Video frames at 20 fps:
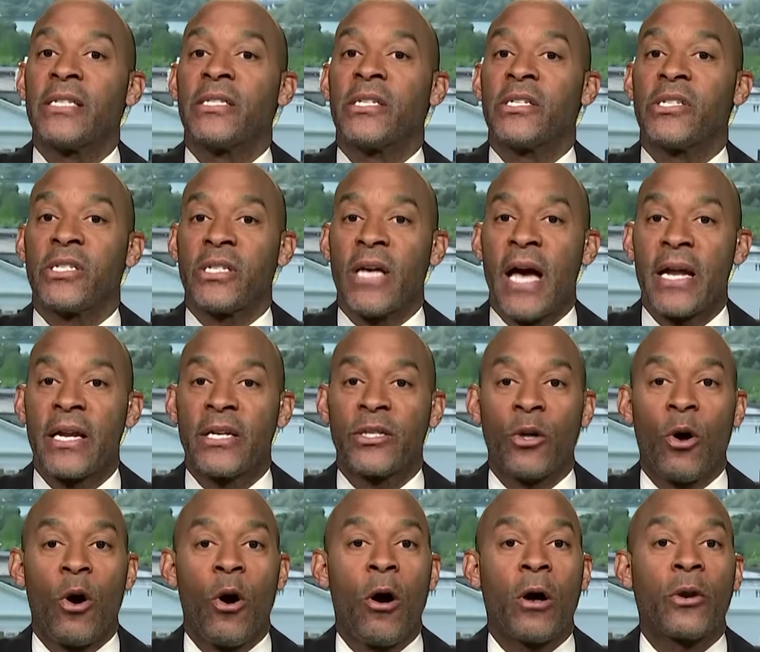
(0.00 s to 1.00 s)
decided
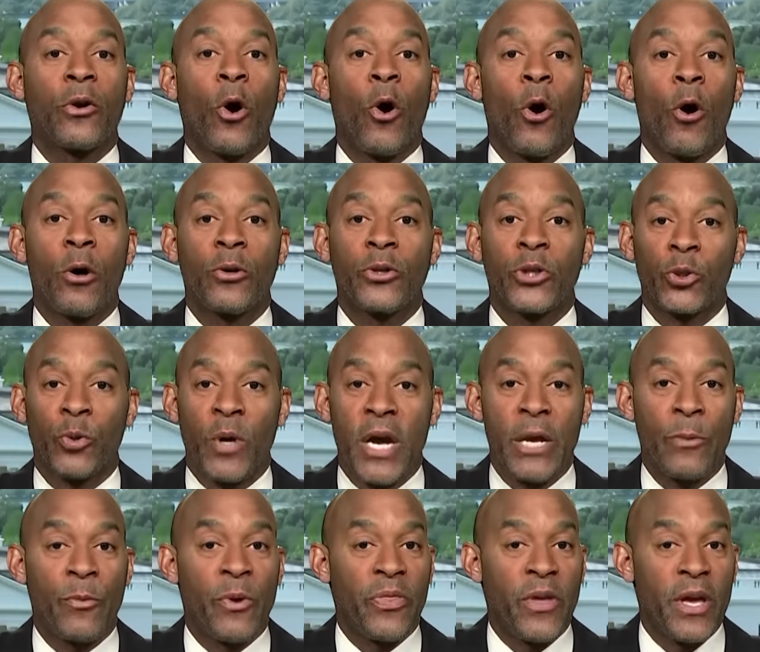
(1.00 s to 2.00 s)
to halt all
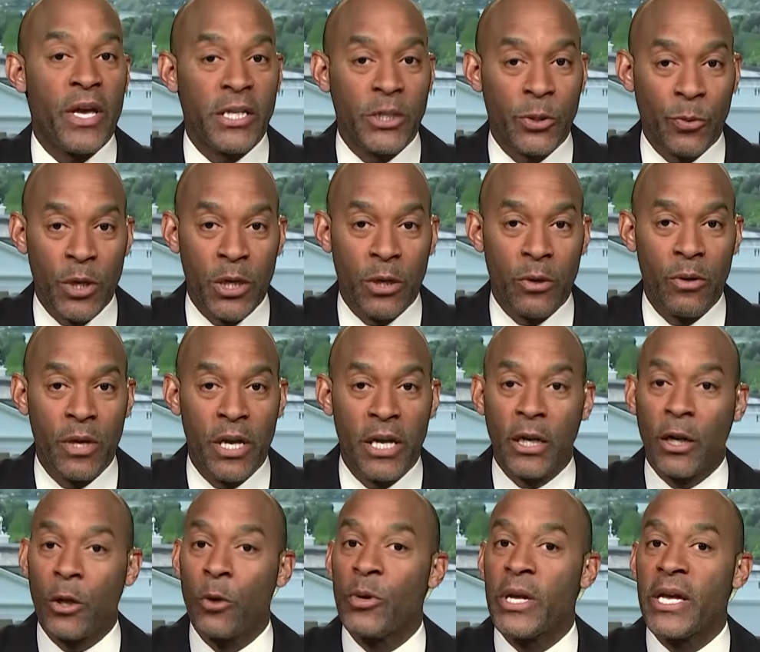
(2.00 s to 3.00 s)
trade with Israel,
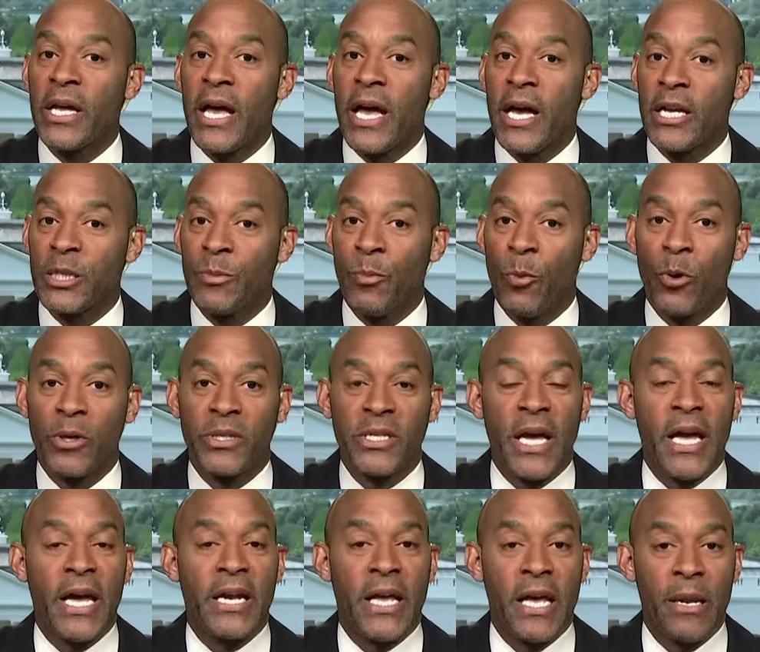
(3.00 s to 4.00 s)
including exports
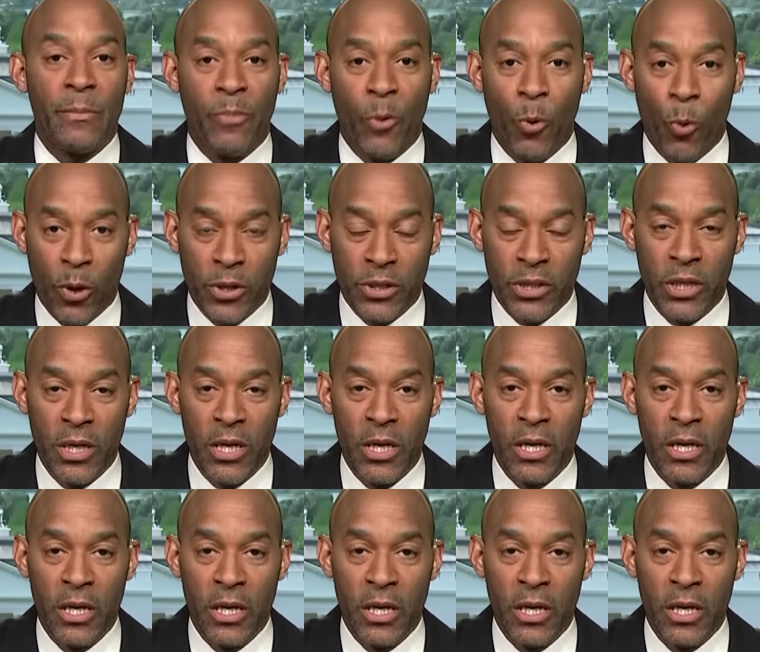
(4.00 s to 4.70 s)
and imports.